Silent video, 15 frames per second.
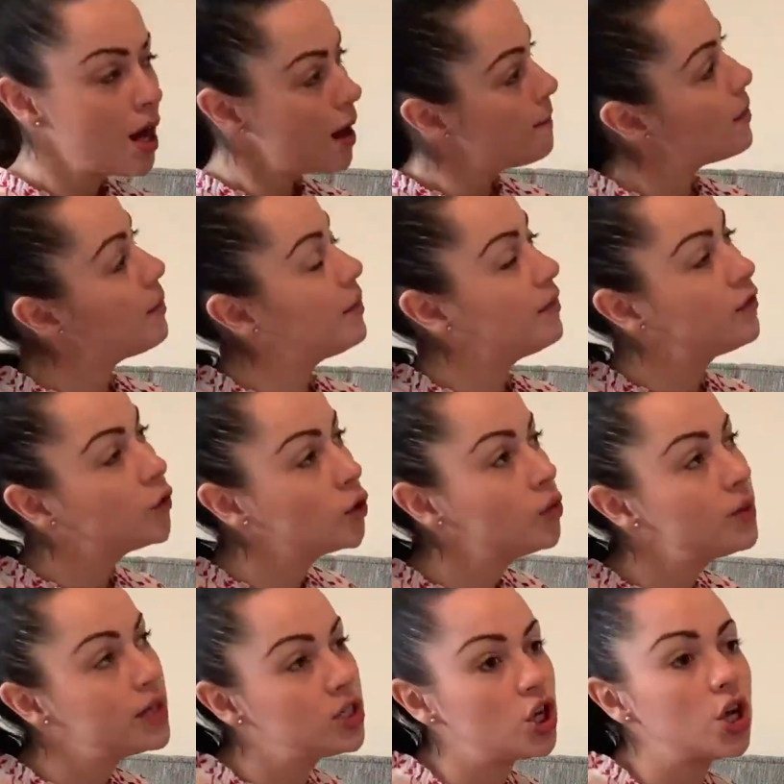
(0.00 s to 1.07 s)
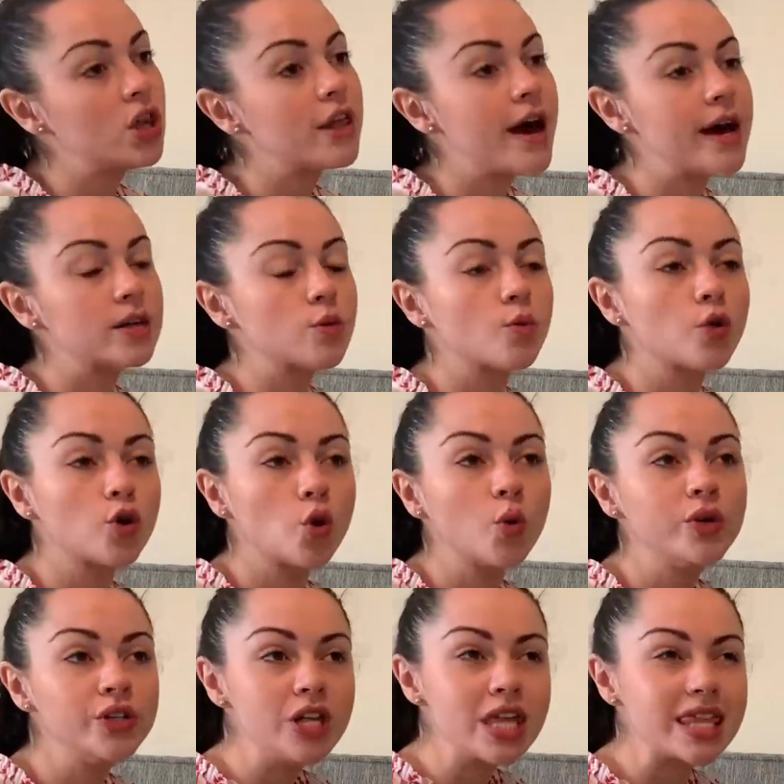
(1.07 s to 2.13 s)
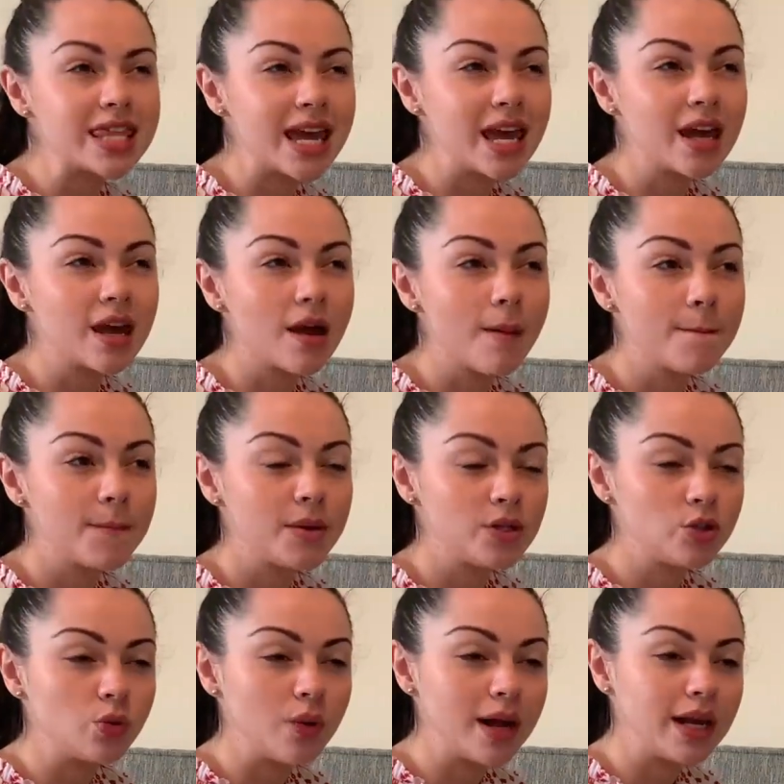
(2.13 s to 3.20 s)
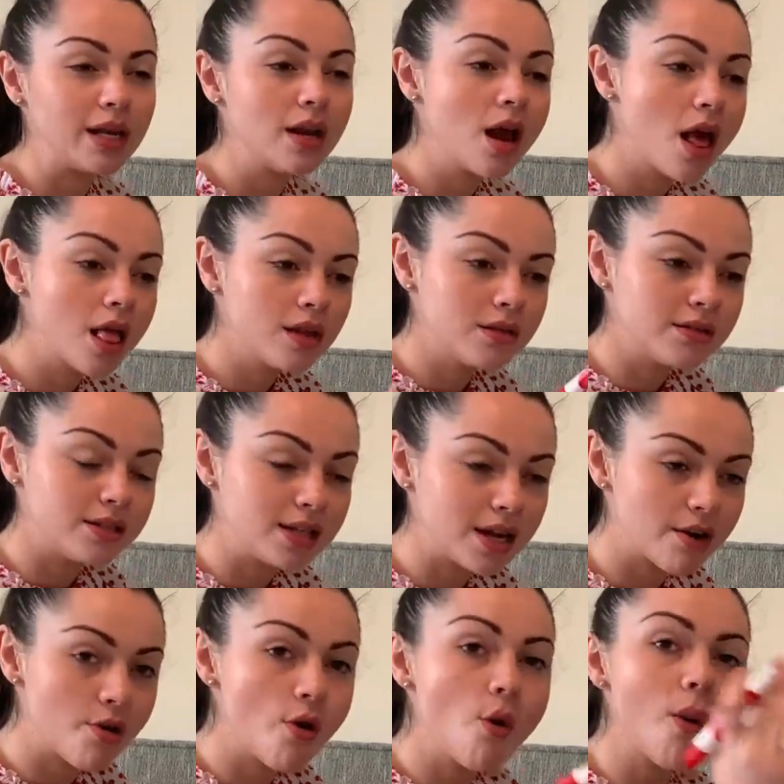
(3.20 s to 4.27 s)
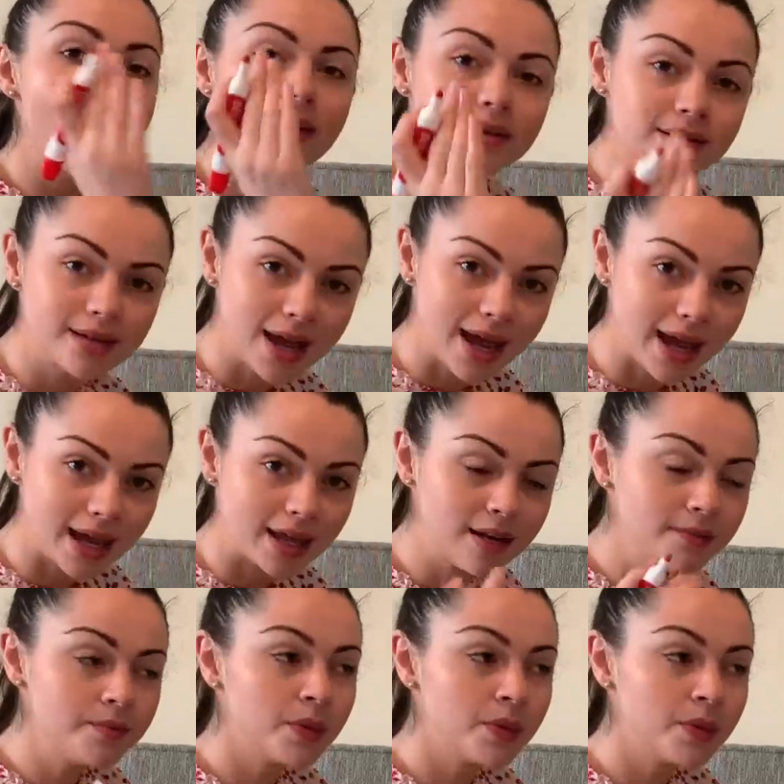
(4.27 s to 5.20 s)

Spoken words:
But before we do that, we're going to think between 0 and 10,